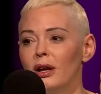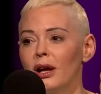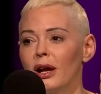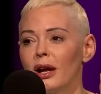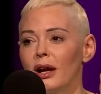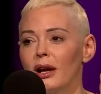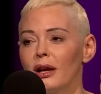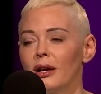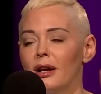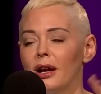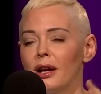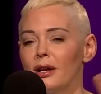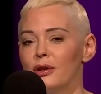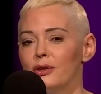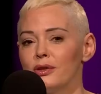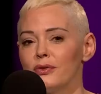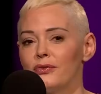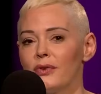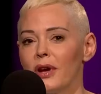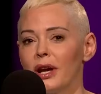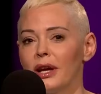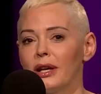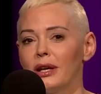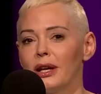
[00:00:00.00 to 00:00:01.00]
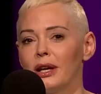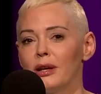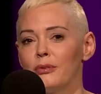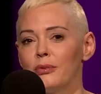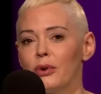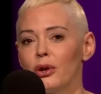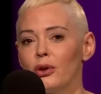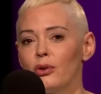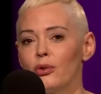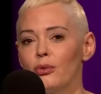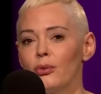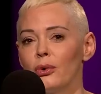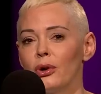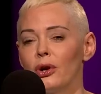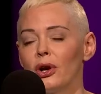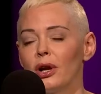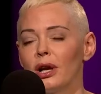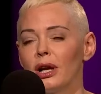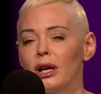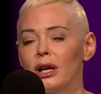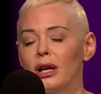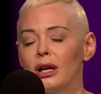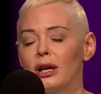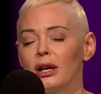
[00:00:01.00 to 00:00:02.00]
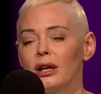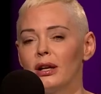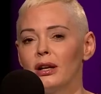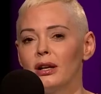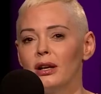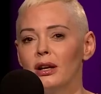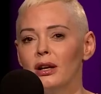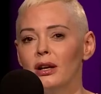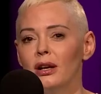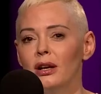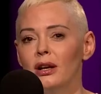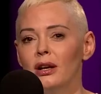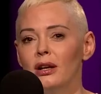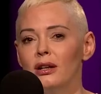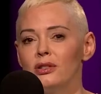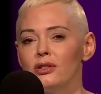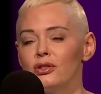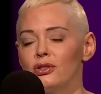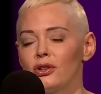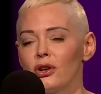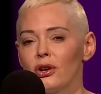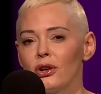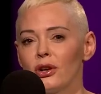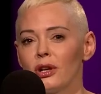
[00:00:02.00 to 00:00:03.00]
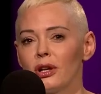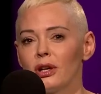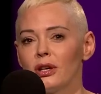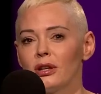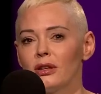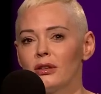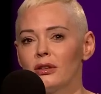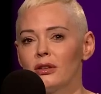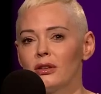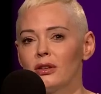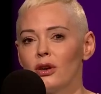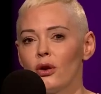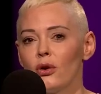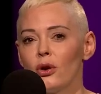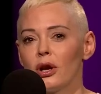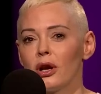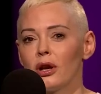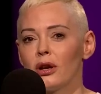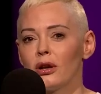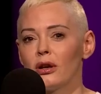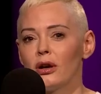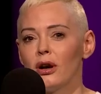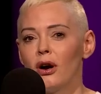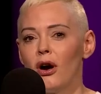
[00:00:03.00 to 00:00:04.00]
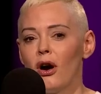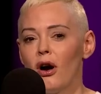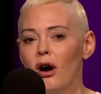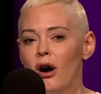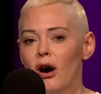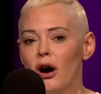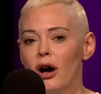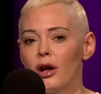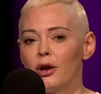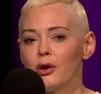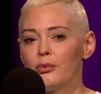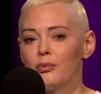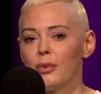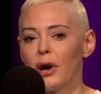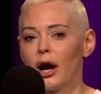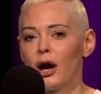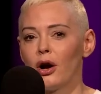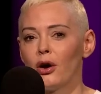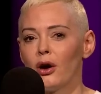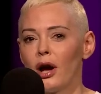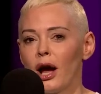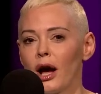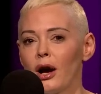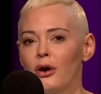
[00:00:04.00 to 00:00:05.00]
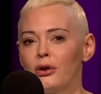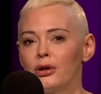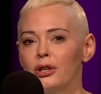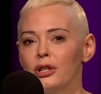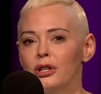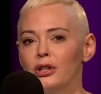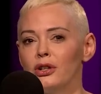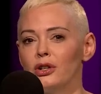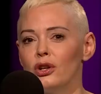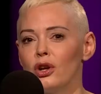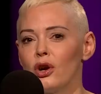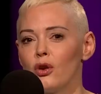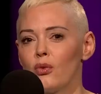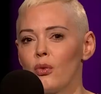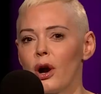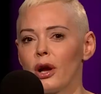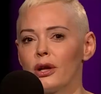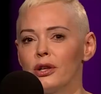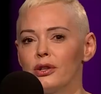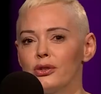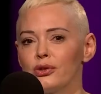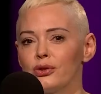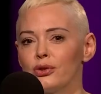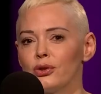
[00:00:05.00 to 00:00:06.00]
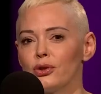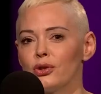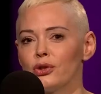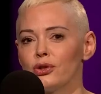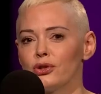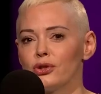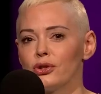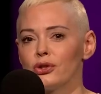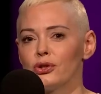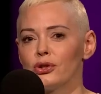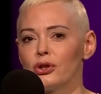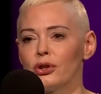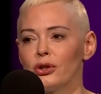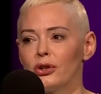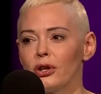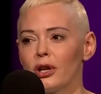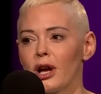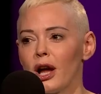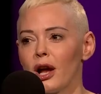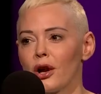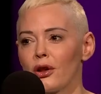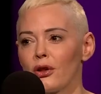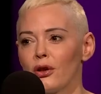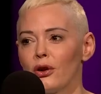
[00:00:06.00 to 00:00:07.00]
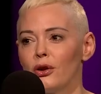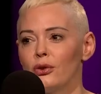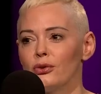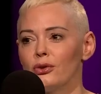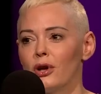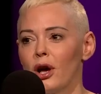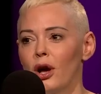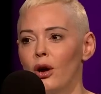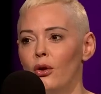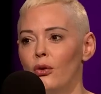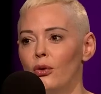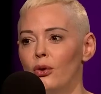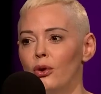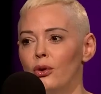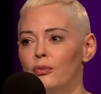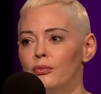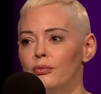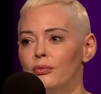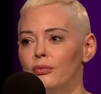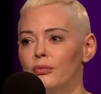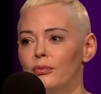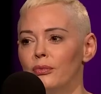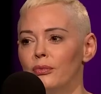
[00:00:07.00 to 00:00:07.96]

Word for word: And I use a fake name on Uber. And he started going on about how he didn't know why these girls just couldn't get out of the hotel room.